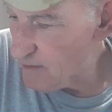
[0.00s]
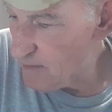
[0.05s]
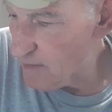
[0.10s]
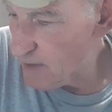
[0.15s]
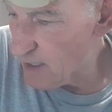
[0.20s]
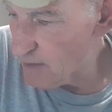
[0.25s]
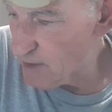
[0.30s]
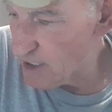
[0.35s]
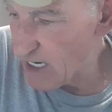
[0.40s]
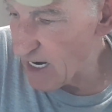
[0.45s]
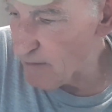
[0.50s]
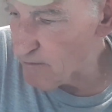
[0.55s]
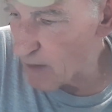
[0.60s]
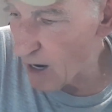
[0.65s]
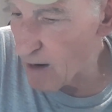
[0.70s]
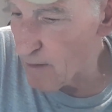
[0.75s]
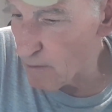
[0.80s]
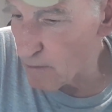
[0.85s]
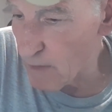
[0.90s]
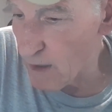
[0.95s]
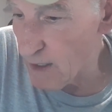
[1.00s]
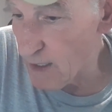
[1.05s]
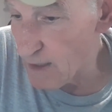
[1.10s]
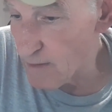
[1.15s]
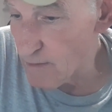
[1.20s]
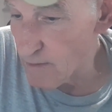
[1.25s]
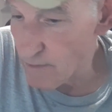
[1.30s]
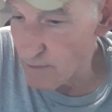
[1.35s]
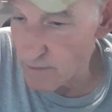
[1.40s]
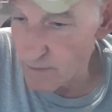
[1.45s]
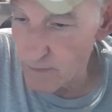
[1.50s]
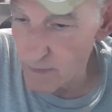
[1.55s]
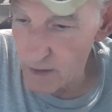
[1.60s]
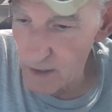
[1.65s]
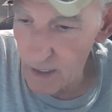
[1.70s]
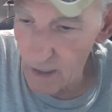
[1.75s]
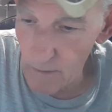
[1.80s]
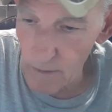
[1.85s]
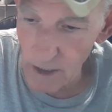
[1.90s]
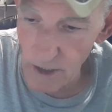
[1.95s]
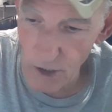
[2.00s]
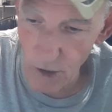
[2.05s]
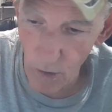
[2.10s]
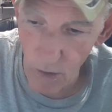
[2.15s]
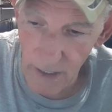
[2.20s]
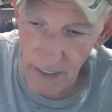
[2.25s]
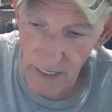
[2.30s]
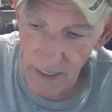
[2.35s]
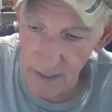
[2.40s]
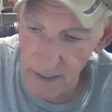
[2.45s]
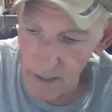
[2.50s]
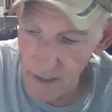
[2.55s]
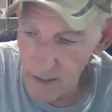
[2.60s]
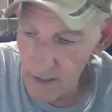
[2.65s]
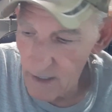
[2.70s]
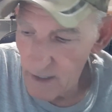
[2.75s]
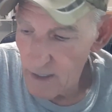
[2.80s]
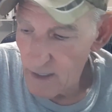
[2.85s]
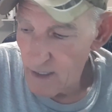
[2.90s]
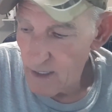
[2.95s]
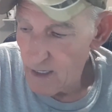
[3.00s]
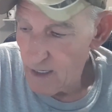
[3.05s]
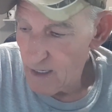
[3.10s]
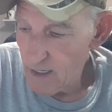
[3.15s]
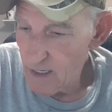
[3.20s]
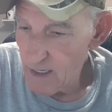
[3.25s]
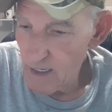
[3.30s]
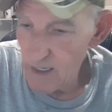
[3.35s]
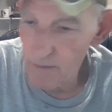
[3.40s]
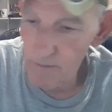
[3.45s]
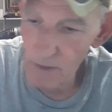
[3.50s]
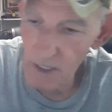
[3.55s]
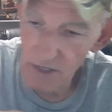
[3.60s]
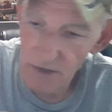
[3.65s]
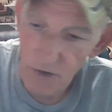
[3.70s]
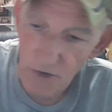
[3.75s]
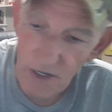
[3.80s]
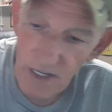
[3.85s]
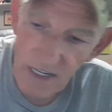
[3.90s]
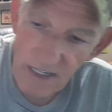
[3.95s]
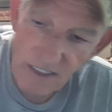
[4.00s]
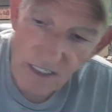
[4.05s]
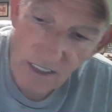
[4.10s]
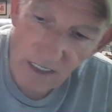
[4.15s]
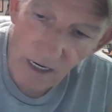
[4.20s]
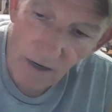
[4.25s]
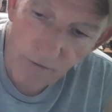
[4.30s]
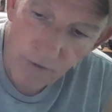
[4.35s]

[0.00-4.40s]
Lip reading: I mean, I'm enjoying it. Then you get stuff